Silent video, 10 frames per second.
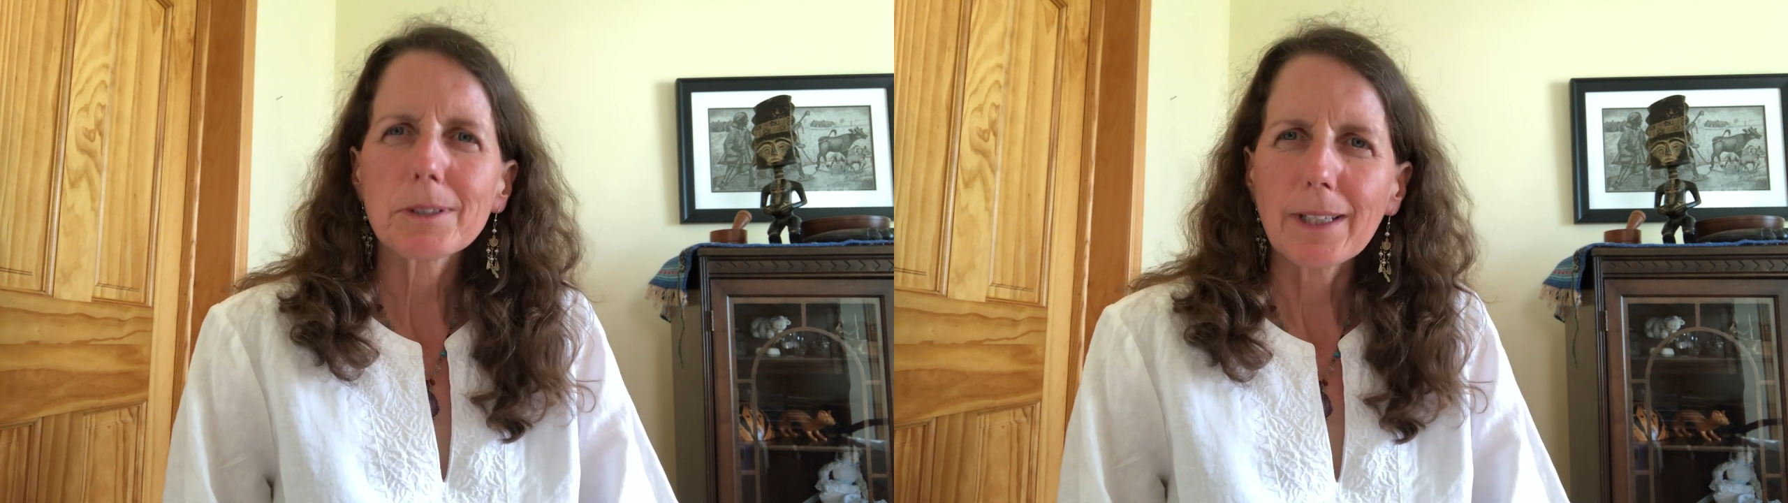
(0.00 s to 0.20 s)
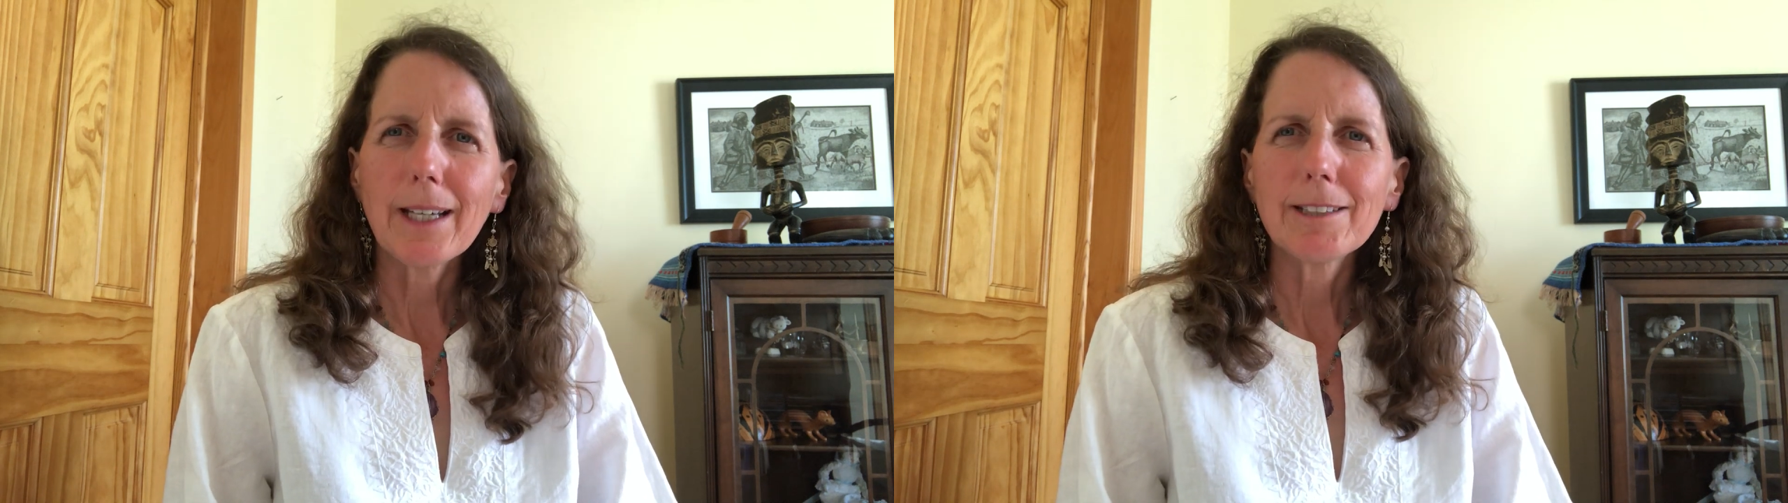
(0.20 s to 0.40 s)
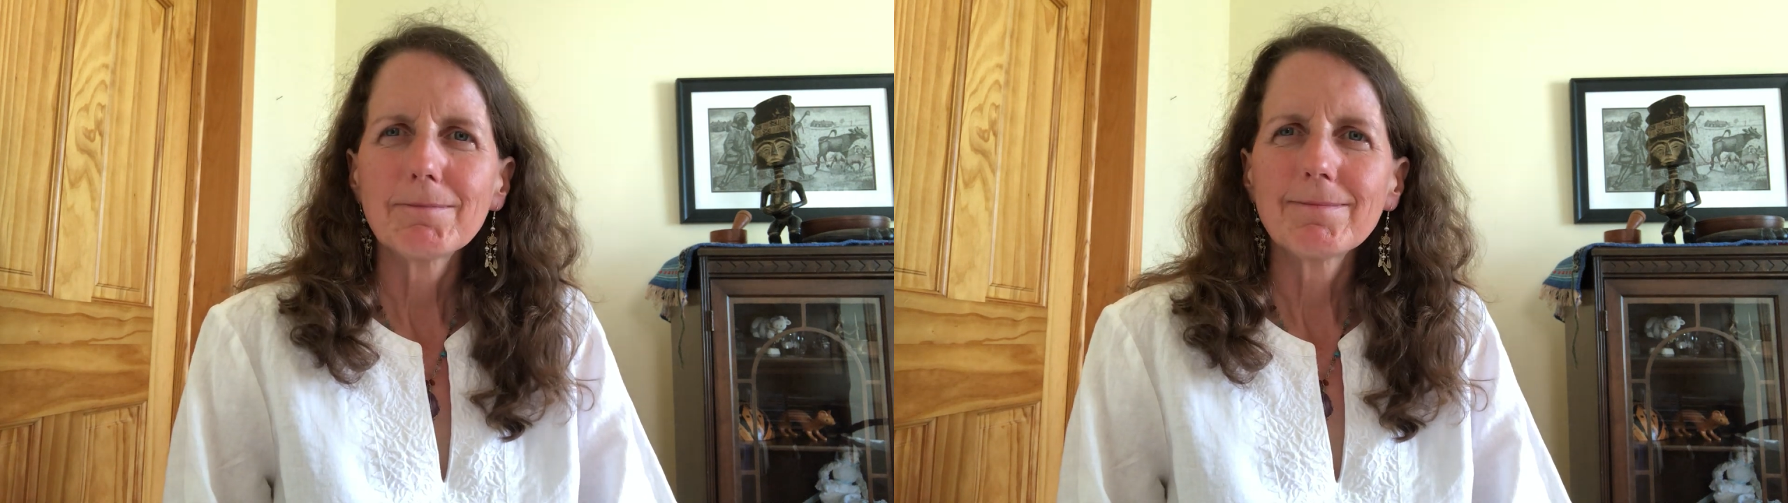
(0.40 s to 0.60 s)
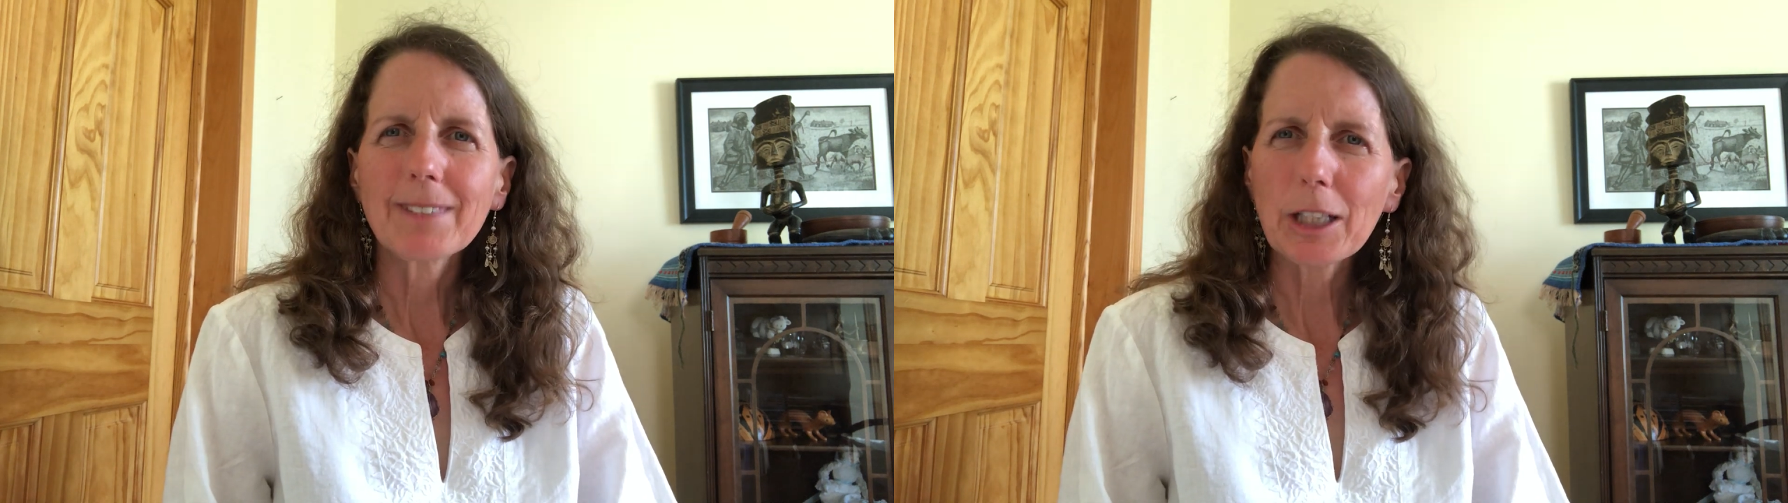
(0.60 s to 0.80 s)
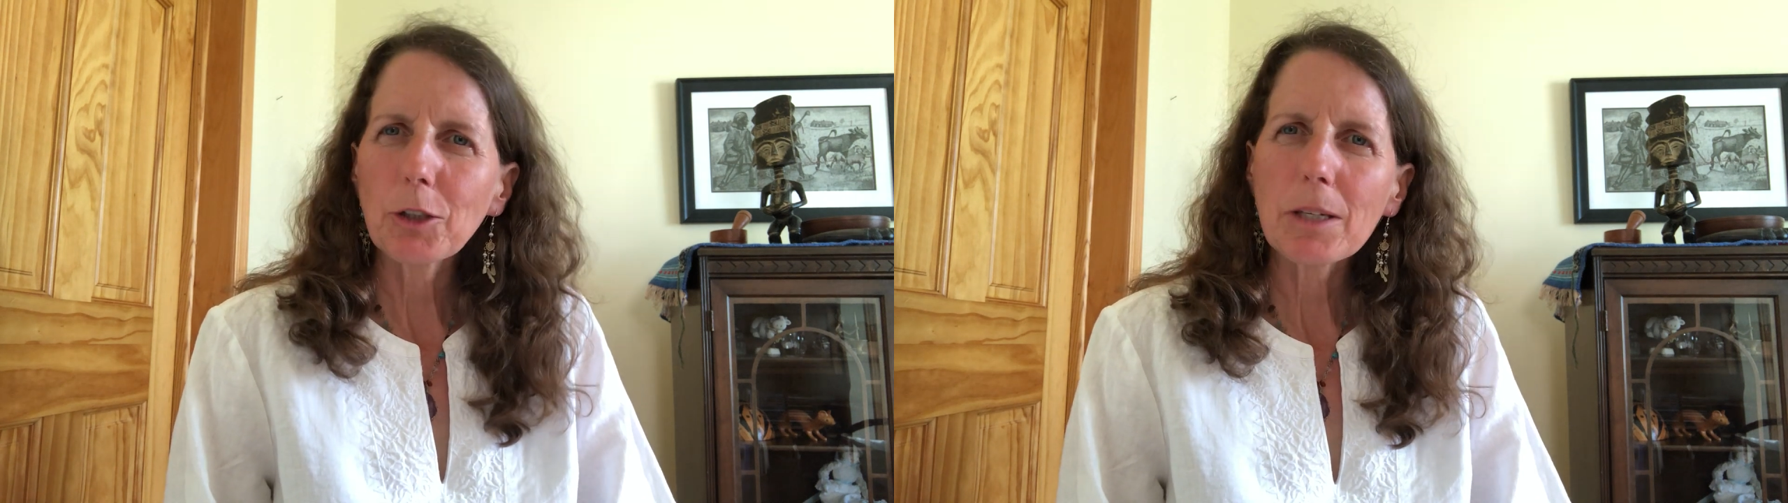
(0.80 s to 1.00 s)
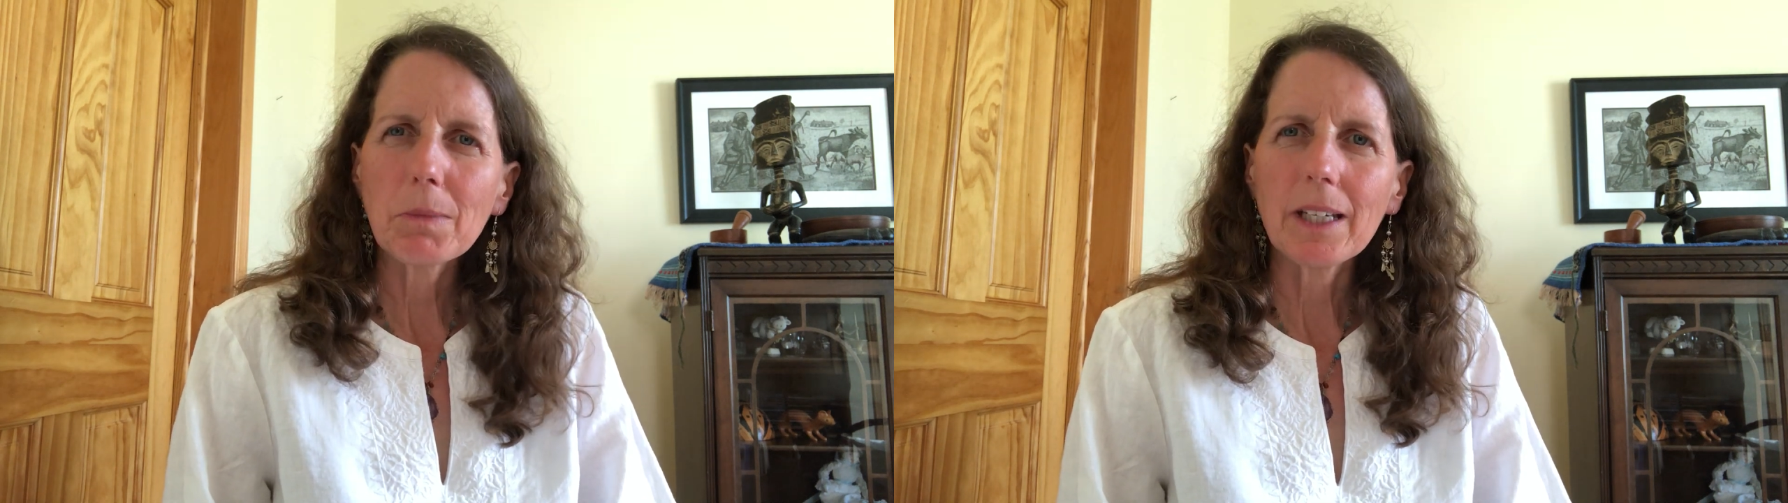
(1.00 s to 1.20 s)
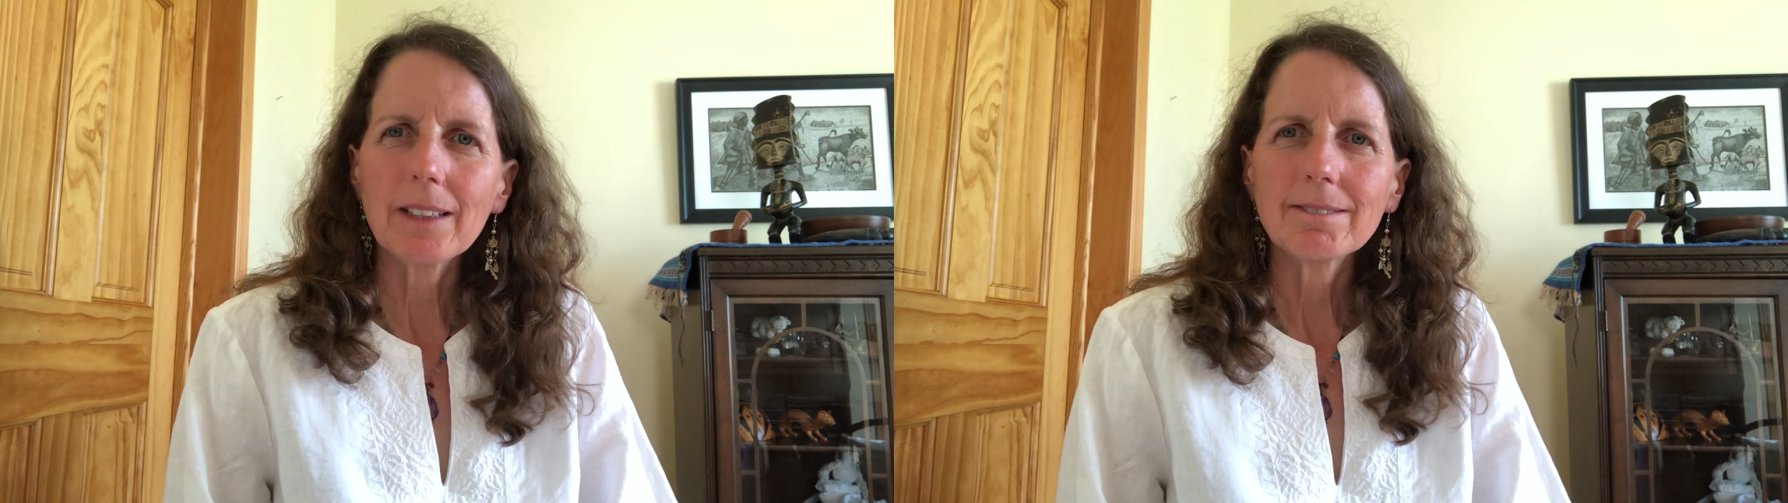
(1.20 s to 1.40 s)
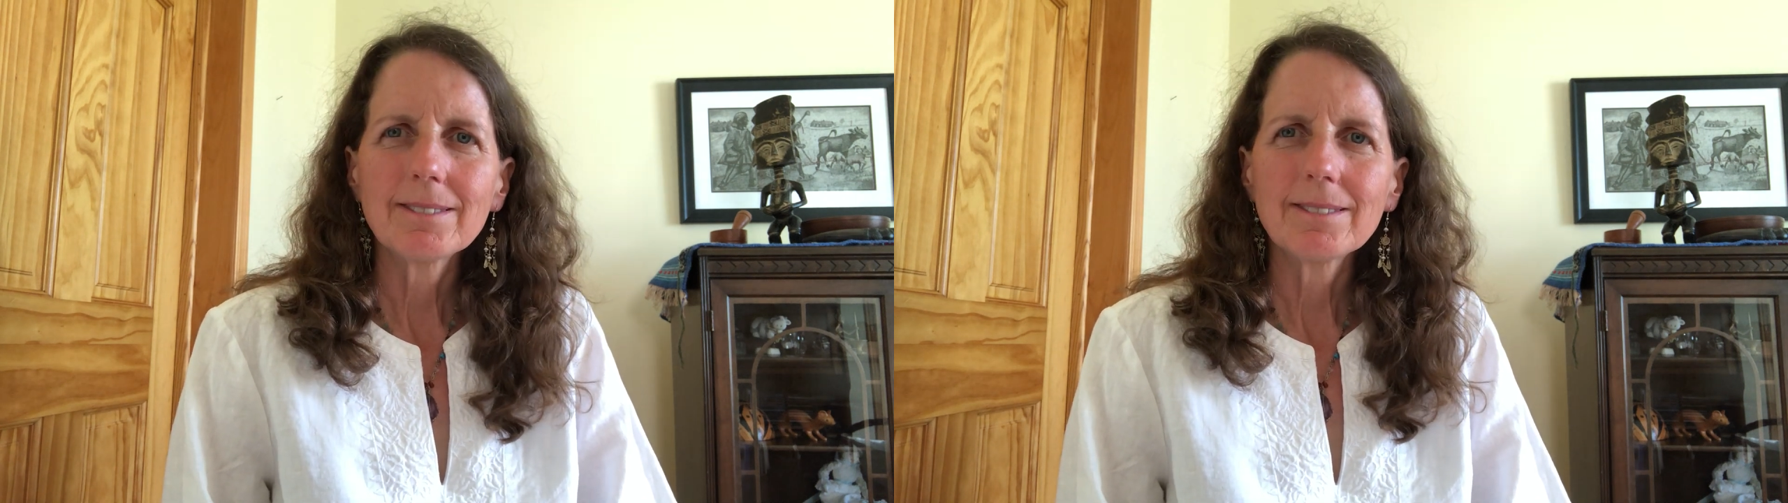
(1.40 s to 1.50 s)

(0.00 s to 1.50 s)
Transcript: say, including me.